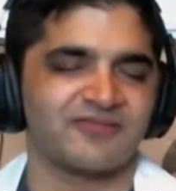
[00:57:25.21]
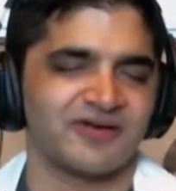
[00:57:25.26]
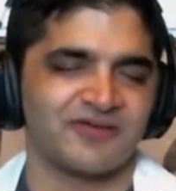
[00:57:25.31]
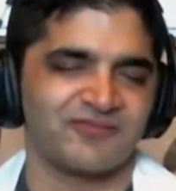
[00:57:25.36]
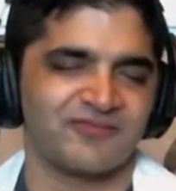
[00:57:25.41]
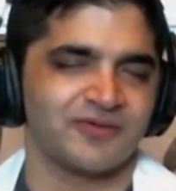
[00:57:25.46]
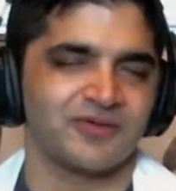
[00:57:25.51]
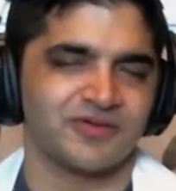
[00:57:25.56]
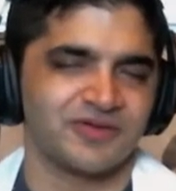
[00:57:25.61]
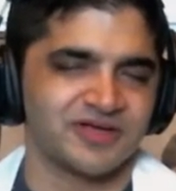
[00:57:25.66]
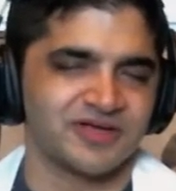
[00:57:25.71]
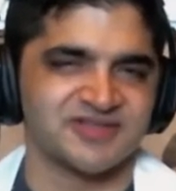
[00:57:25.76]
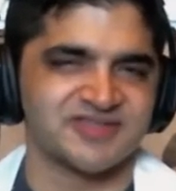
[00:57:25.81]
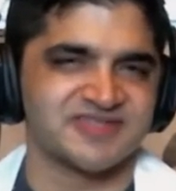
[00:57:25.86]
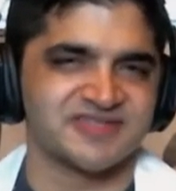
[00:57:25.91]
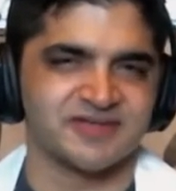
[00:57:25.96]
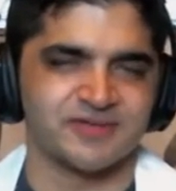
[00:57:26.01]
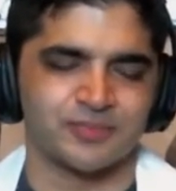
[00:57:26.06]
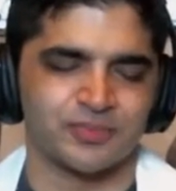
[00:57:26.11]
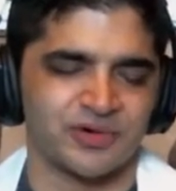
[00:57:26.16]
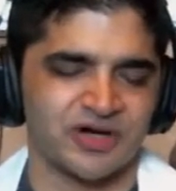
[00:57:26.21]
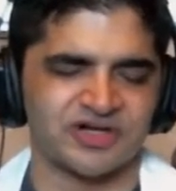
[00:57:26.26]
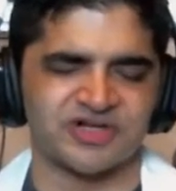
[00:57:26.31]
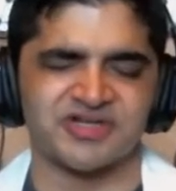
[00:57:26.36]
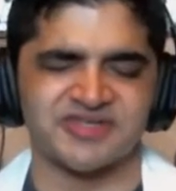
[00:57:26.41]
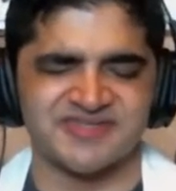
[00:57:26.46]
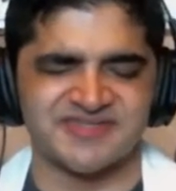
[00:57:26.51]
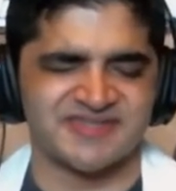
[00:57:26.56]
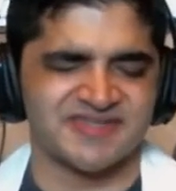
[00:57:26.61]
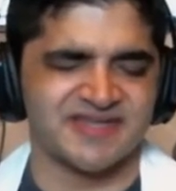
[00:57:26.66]
I feel like it's a
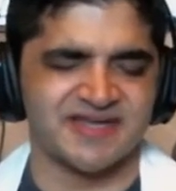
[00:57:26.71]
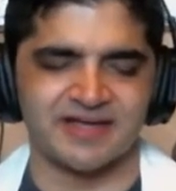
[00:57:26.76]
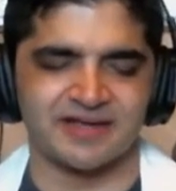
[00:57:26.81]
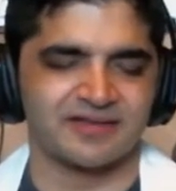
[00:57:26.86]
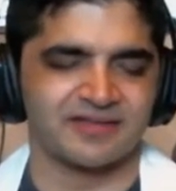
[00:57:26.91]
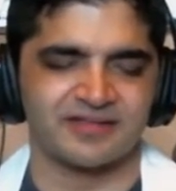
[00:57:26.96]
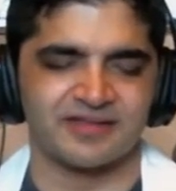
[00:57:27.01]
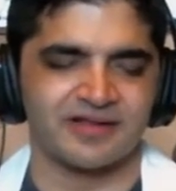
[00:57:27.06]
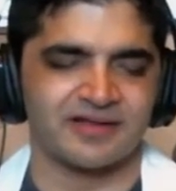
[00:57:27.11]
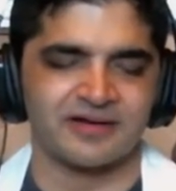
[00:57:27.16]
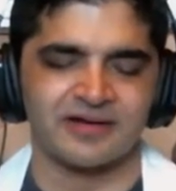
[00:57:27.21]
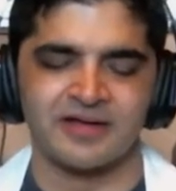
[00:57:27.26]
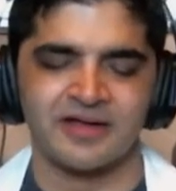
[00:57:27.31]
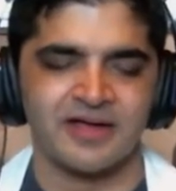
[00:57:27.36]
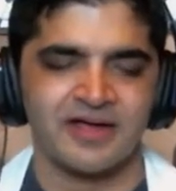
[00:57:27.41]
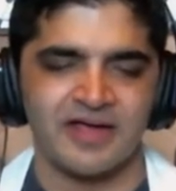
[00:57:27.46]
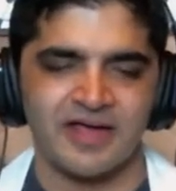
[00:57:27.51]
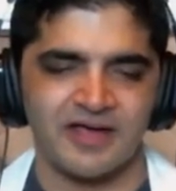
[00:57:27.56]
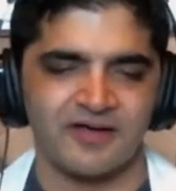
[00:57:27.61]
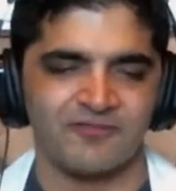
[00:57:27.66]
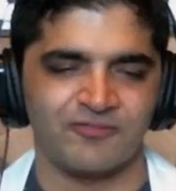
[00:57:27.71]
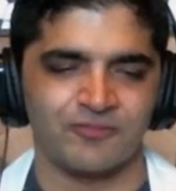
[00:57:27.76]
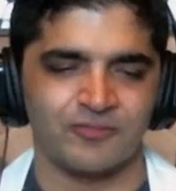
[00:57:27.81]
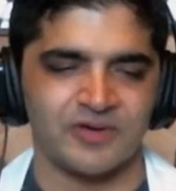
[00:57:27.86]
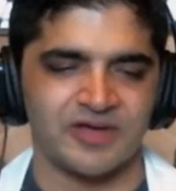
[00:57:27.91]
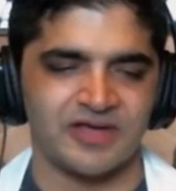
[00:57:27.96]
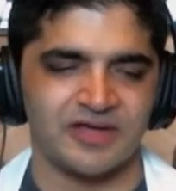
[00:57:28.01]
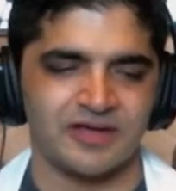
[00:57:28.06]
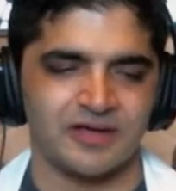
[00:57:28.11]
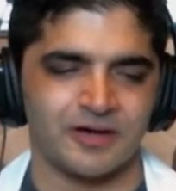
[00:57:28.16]
precious thing that if
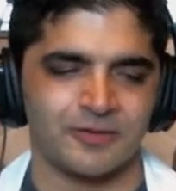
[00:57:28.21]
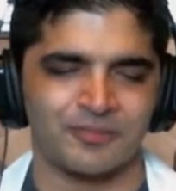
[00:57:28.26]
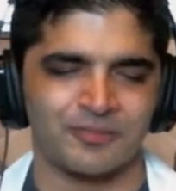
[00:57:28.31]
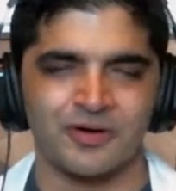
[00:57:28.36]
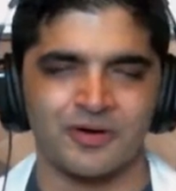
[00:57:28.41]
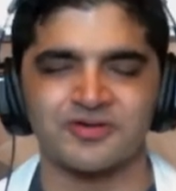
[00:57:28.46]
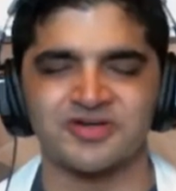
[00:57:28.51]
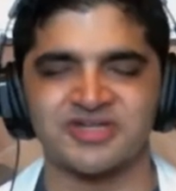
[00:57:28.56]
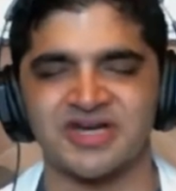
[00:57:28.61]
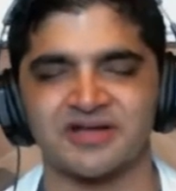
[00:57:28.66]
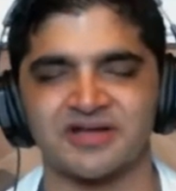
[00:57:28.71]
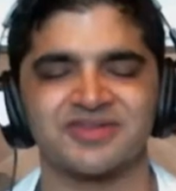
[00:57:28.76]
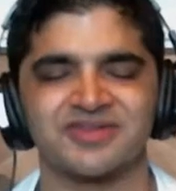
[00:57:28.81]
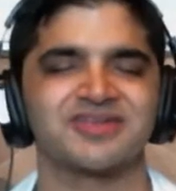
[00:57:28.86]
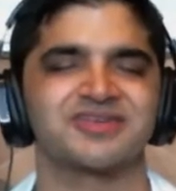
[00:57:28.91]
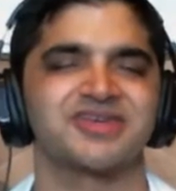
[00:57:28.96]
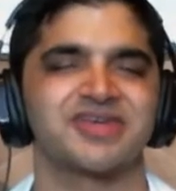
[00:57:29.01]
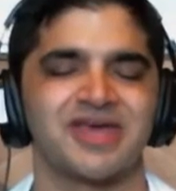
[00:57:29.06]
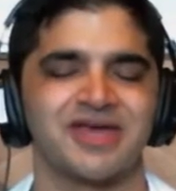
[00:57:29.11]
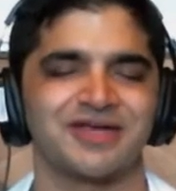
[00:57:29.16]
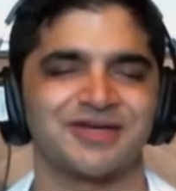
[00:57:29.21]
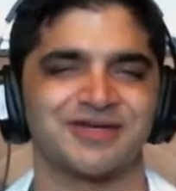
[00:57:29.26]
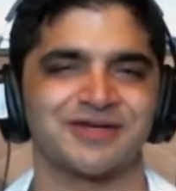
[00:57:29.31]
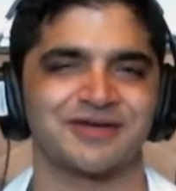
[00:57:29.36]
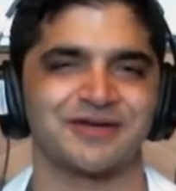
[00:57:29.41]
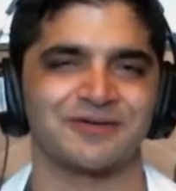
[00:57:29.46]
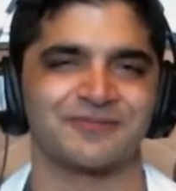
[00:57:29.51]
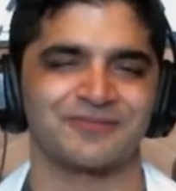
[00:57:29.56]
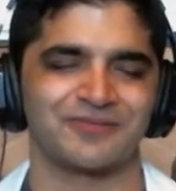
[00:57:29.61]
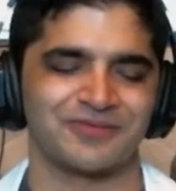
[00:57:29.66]
we approach health
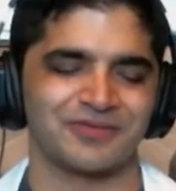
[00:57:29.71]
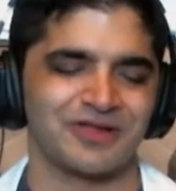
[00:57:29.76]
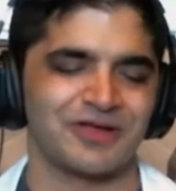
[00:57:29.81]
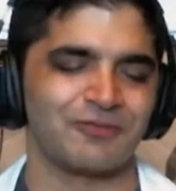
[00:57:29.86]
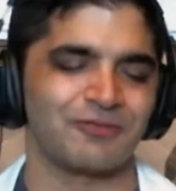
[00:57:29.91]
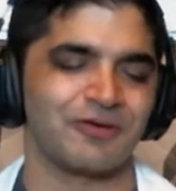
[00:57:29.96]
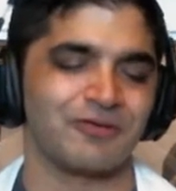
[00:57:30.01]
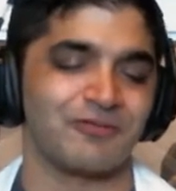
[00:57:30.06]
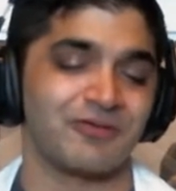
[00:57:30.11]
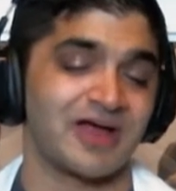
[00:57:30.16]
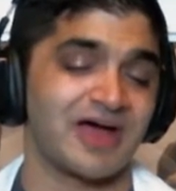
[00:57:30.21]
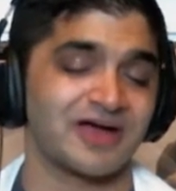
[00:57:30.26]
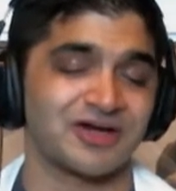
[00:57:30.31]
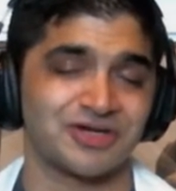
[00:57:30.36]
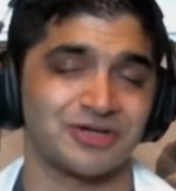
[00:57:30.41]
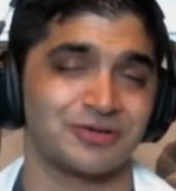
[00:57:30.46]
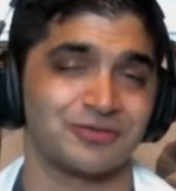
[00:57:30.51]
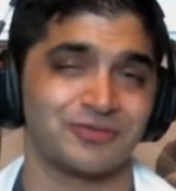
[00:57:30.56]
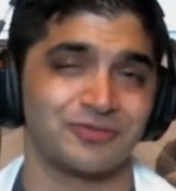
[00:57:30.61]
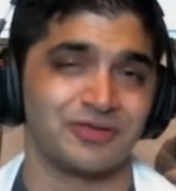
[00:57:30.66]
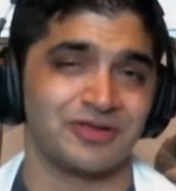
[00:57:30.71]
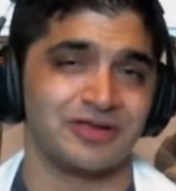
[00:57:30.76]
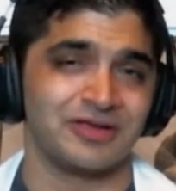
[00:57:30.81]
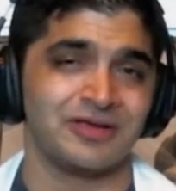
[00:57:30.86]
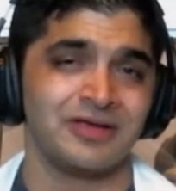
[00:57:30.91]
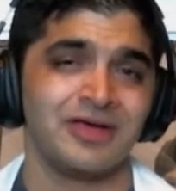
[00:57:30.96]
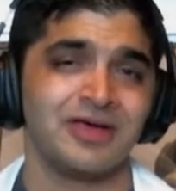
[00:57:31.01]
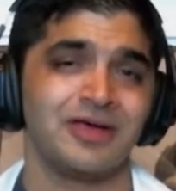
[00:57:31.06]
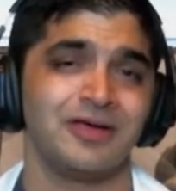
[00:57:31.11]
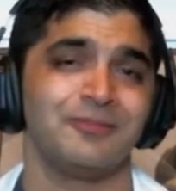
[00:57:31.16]
education differently, we would
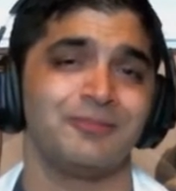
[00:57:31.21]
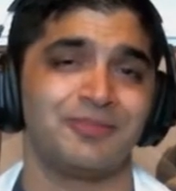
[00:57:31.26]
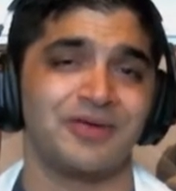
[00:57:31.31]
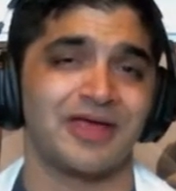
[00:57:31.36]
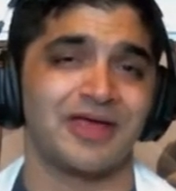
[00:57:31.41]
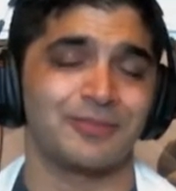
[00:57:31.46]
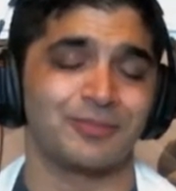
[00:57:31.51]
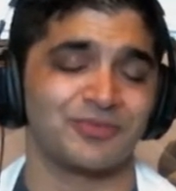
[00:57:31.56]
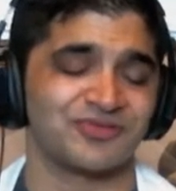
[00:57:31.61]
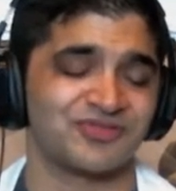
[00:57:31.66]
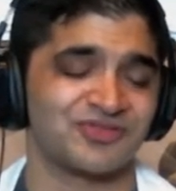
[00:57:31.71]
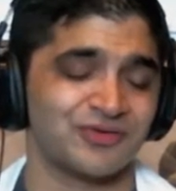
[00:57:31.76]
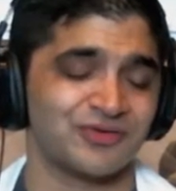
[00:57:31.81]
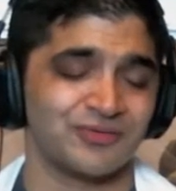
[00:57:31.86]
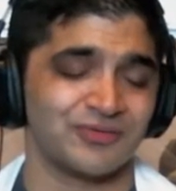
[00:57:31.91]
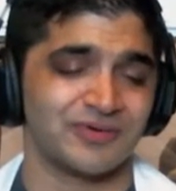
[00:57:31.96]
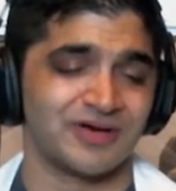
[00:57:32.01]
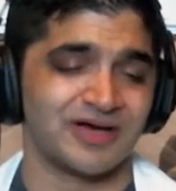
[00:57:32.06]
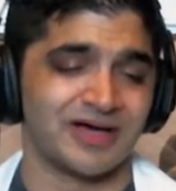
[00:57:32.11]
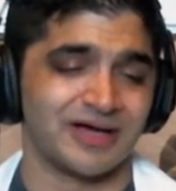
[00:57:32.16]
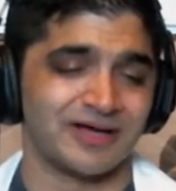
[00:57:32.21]
actually be able to